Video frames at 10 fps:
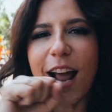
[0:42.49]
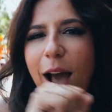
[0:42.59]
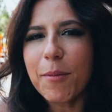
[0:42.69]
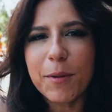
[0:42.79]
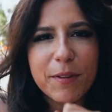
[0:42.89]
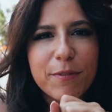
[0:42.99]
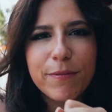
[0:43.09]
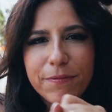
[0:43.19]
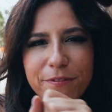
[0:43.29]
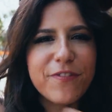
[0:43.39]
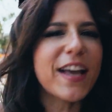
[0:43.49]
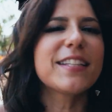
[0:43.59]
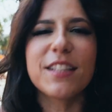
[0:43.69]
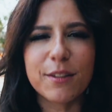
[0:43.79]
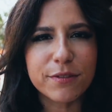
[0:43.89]
I'm gonna be
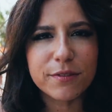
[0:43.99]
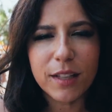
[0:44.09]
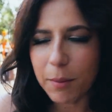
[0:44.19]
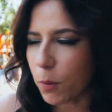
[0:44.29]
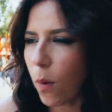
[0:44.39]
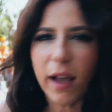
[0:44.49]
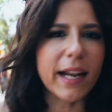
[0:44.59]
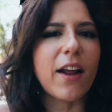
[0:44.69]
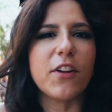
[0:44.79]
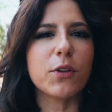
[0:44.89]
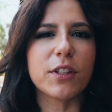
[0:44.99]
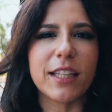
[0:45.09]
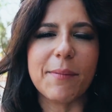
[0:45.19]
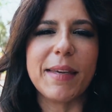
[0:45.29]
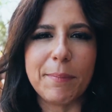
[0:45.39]
festive, but walking out of here looking
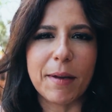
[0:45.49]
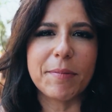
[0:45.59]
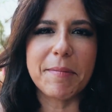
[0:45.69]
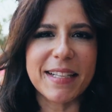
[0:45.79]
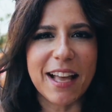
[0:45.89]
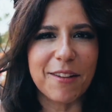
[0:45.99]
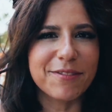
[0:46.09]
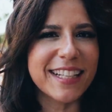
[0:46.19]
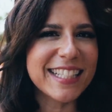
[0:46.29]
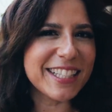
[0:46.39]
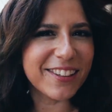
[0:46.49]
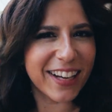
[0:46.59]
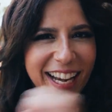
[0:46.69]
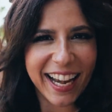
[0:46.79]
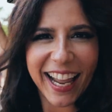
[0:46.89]
like a Mickey pumpkin myself. Let's get to it.